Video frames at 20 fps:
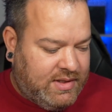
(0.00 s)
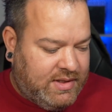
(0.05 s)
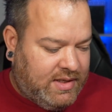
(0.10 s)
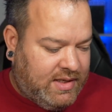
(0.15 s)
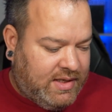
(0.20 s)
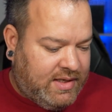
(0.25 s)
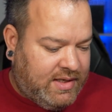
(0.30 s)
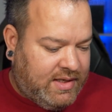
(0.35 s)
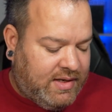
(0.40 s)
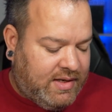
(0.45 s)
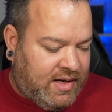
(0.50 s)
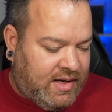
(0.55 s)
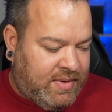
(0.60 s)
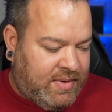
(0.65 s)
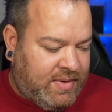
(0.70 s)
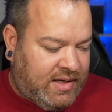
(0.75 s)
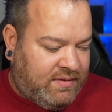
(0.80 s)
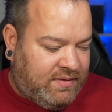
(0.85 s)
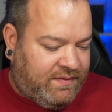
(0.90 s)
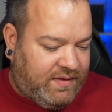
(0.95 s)
I
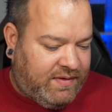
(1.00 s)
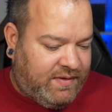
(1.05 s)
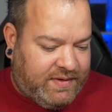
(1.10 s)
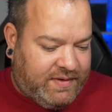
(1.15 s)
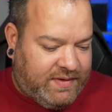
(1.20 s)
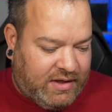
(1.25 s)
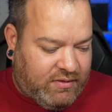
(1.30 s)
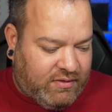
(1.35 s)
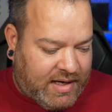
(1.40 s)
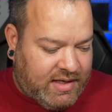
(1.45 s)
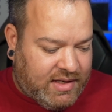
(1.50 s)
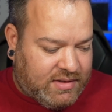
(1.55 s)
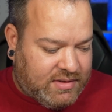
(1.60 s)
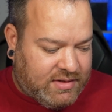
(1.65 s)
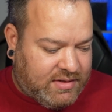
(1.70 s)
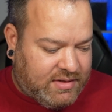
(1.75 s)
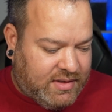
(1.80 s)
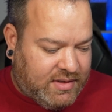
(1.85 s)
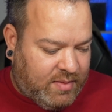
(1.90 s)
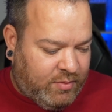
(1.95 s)
made 50
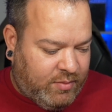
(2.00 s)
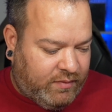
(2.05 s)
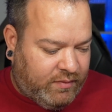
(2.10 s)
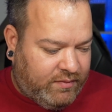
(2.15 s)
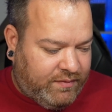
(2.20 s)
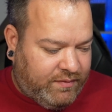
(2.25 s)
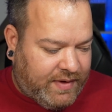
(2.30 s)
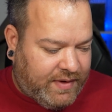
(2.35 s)
grand that month.